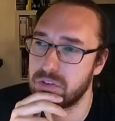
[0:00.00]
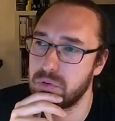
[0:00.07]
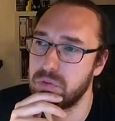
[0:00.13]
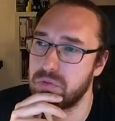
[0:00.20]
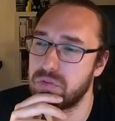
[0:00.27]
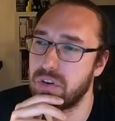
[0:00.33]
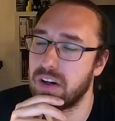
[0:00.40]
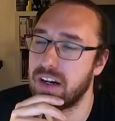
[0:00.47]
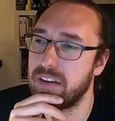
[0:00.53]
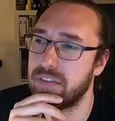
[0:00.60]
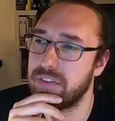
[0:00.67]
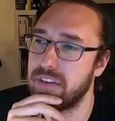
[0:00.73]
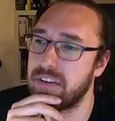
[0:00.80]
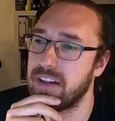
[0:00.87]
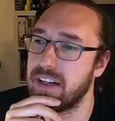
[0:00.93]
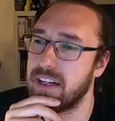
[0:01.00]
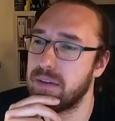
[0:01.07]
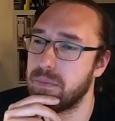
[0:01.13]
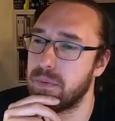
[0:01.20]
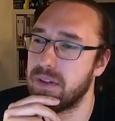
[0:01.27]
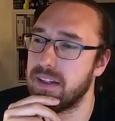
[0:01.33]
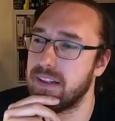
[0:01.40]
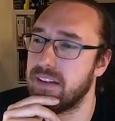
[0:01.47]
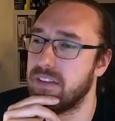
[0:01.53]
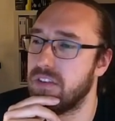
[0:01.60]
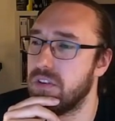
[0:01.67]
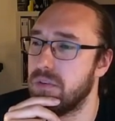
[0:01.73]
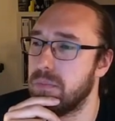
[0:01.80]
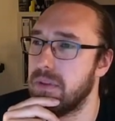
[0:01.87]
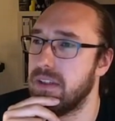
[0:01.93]
true for half the time, right? It
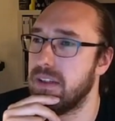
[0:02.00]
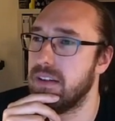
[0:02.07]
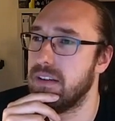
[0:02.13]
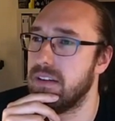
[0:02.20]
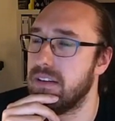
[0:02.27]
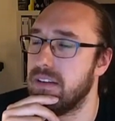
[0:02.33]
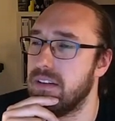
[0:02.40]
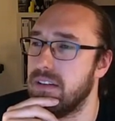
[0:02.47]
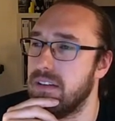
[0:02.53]
should be,